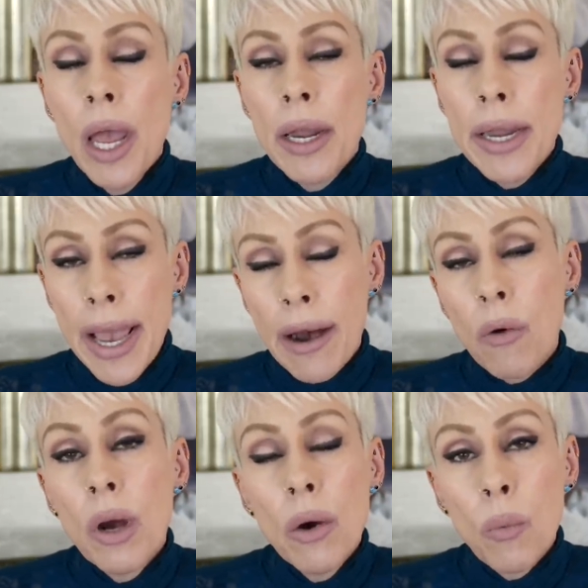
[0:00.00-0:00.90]

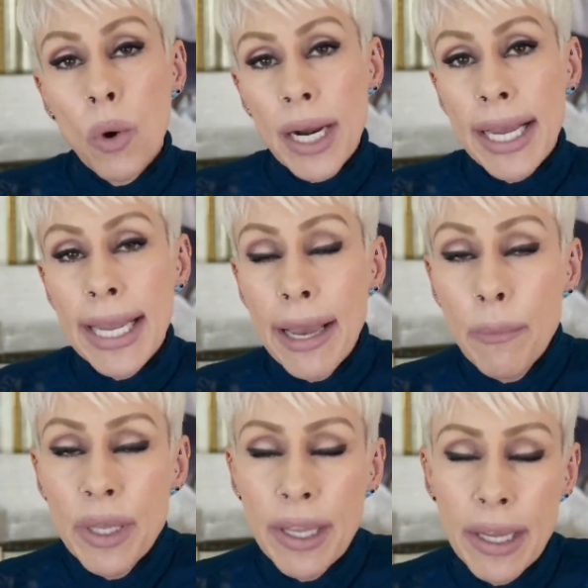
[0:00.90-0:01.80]
Now, what I
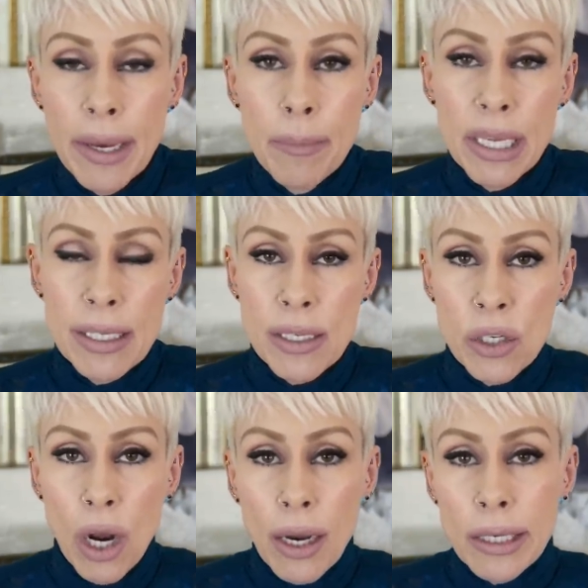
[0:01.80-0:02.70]
get with him is he's
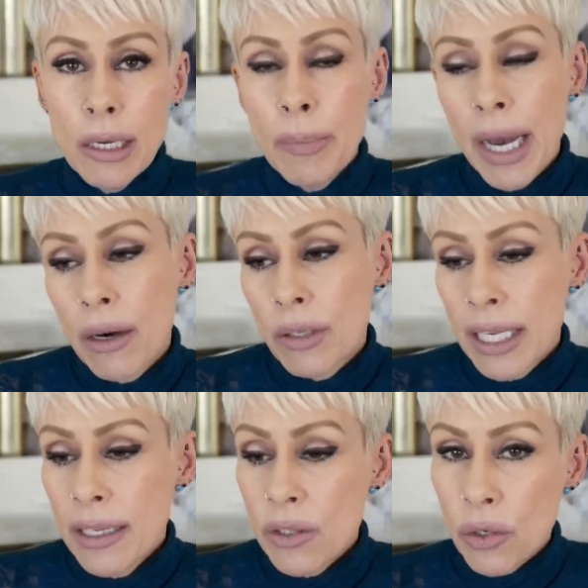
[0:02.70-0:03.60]
talking
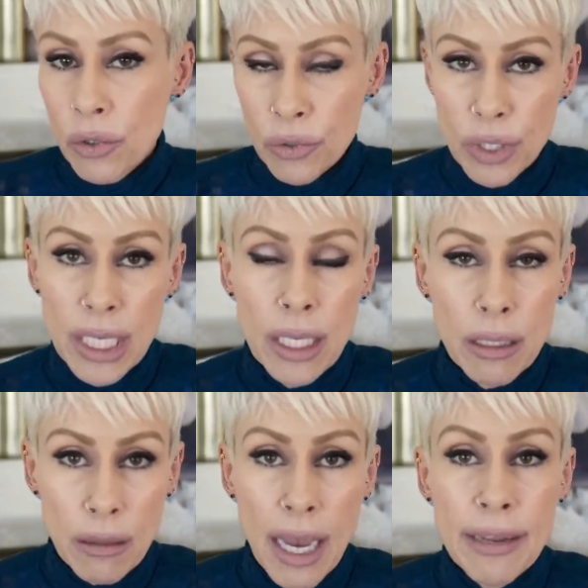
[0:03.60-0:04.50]
about his
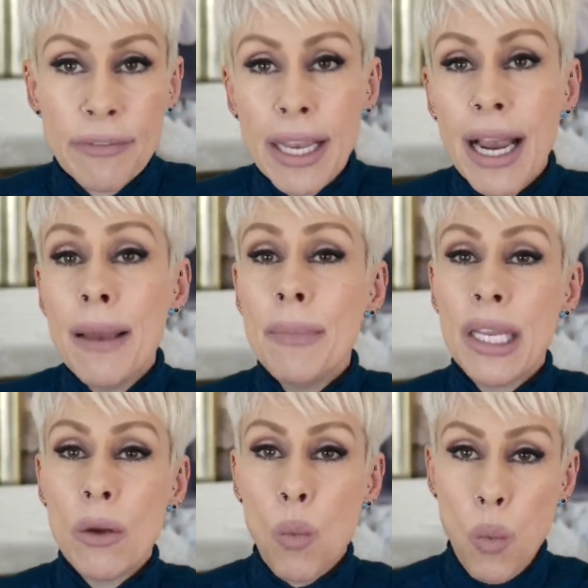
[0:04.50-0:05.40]
early life. Like, I
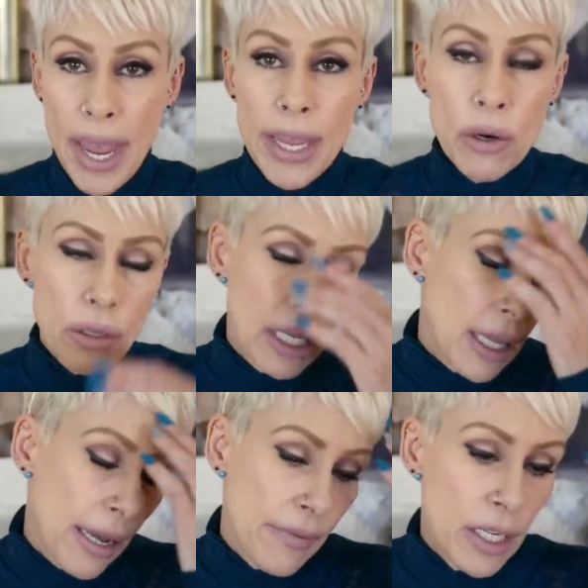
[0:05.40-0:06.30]
mean, way early
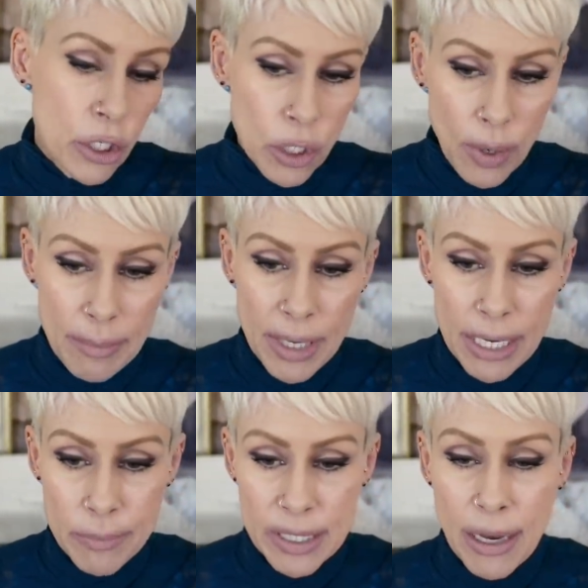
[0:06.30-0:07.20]
life. He's showing me
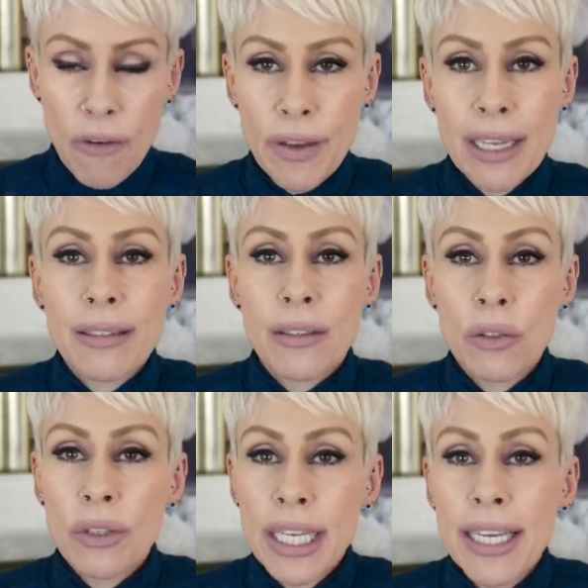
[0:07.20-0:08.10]
himself as a
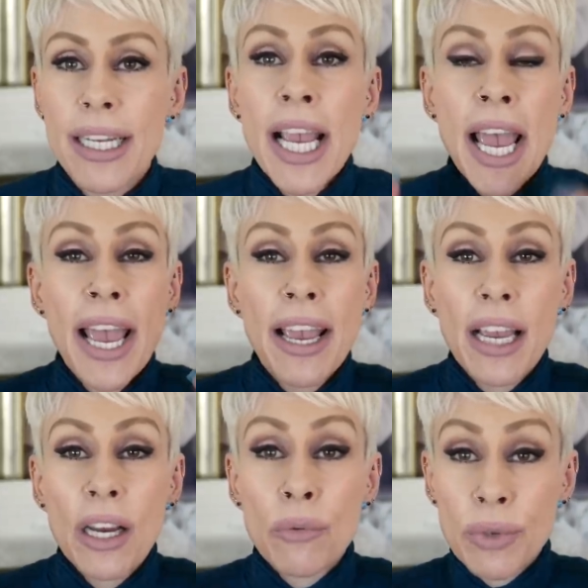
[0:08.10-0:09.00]
little kid.
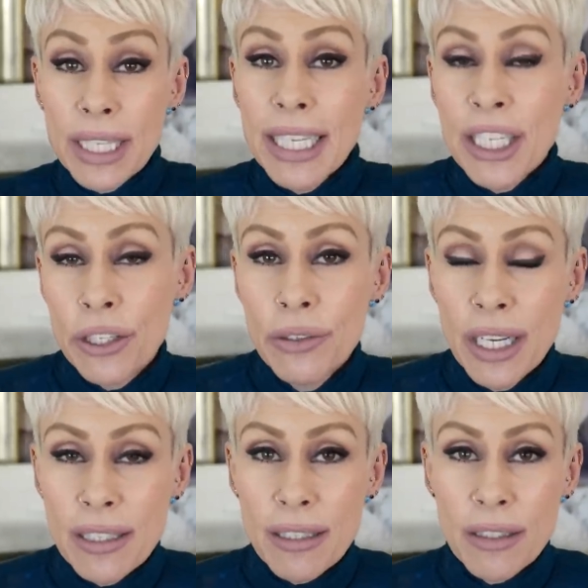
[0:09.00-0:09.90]
Really cute
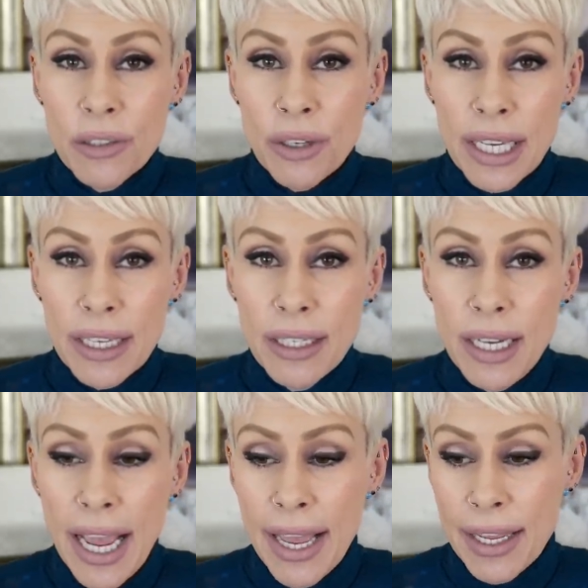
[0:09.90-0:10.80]
as a little
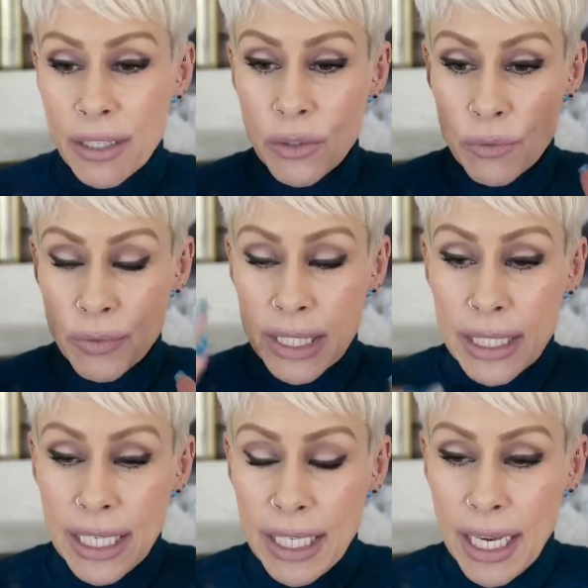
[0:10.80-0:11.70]
kid and
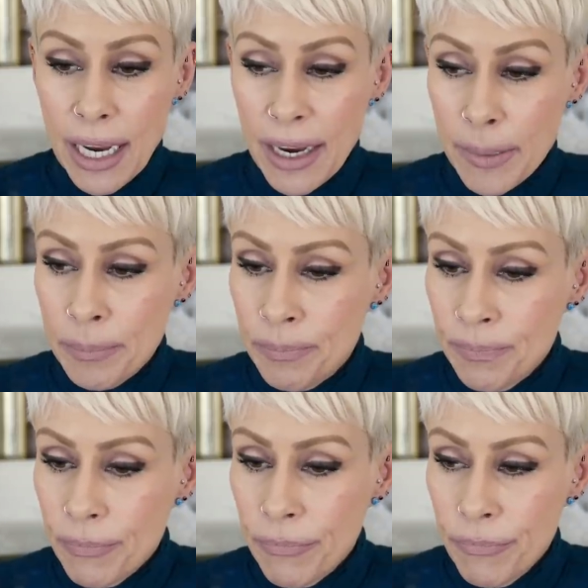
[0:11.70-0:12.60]
really kind
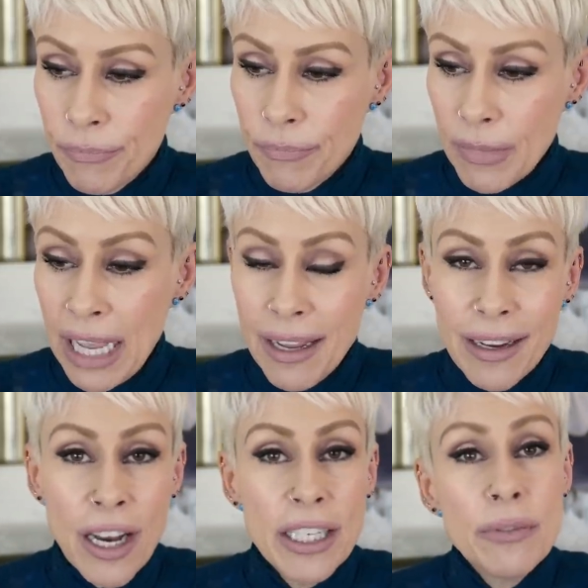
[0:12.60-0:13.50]

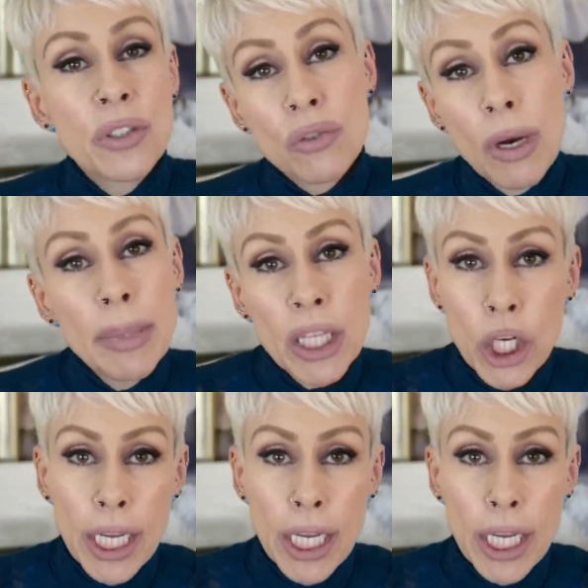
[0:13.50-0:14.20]
of scrubby.